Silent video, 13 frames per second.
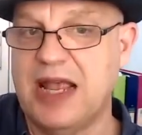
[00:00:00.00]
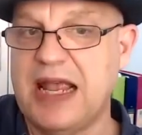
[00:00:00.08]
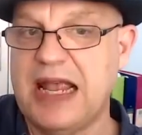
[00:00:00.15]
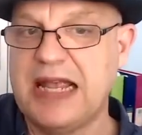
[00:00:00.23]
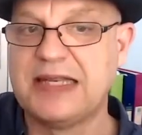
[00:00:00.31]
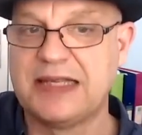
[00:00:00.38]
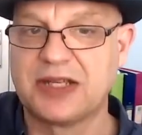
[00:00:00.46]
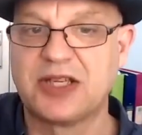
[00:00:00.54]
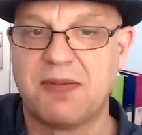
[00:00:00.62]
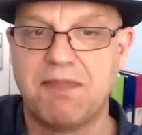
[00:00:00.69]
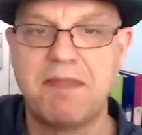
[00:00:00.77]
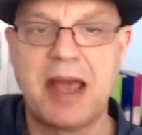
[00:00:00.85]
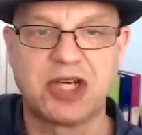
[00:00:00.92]
easier
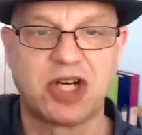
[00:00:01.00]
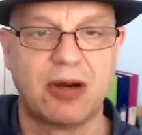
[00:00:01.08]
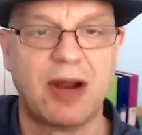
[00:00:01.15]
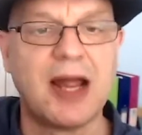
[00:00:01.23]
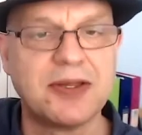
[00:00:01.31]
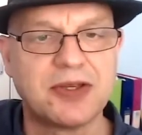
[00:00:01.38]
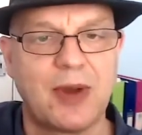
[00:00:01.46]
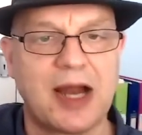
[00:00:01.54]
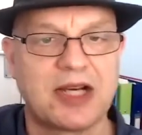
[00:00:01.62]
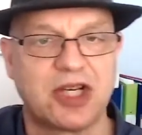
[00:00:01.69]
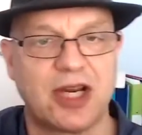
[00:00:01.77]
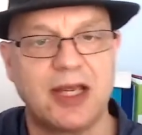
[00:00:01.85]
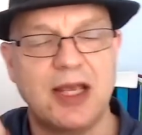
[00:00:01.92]
to measure and to
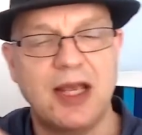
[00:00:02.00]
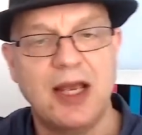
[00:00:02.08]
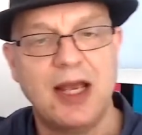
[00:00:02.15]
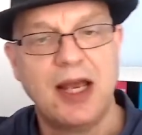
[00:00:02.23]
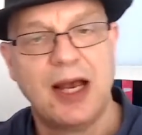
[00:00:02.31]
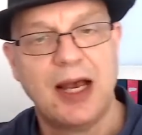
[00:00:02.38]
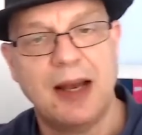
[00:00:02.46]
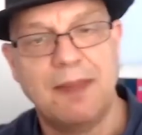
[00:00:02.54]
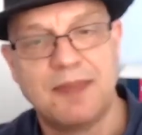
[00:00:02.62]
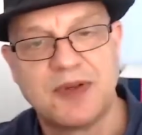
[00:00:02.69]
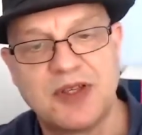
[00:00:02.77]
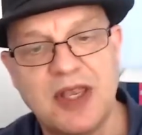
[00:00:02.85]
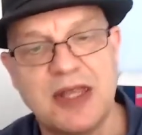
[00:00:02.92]
actually
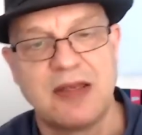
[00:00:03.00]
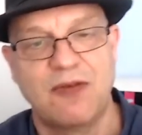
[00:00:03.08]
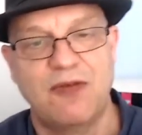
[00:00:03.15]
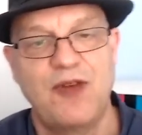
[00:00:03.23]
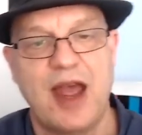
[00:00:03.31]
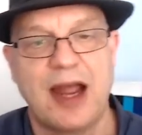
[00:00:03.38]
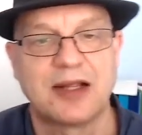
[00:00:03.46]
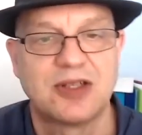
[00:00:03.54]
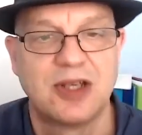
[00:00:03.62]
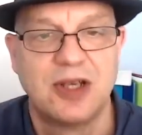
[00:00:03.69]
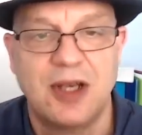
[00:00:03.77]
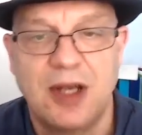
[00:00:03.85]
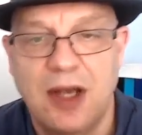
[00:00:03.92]
see the effect
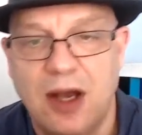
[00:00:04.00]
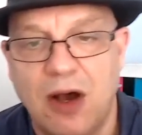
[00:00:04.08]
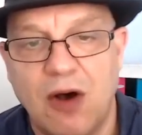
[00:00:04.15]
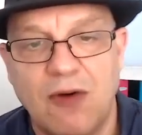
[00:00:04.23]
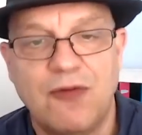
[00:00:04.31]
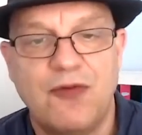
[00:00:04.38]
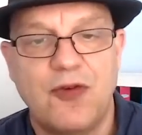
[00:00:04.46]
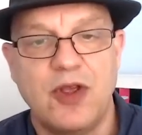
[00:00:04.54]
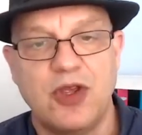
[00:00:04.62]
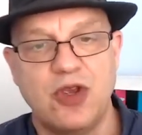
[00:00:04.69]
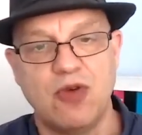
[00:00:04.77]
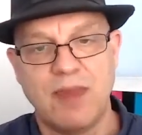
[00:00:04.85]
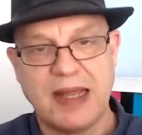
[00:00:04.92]
of
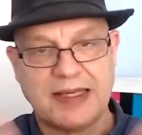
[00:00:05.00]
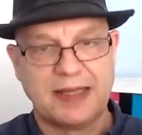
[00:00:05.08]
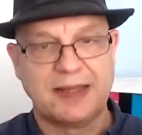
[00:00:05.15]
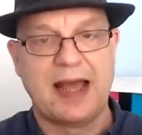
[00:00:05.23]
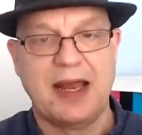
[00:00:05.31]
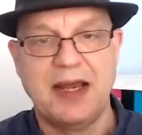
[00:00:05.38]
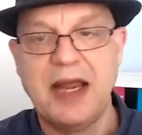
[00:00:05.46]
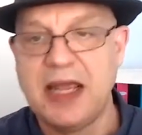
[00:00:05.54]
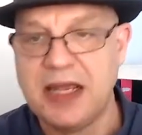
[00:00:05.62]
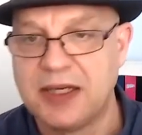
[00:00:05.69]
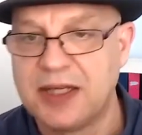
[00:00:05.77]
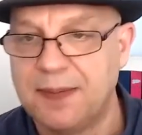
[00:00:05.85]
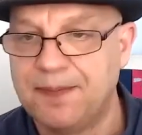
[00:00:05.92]
you meeting that need.